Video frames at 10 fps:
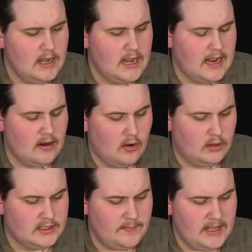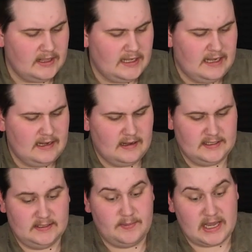And ultimately,
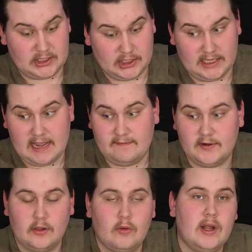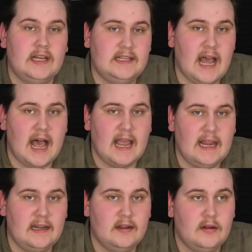especially after the one
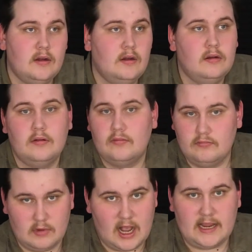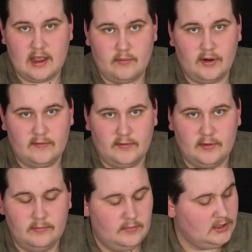died, I got rid of them.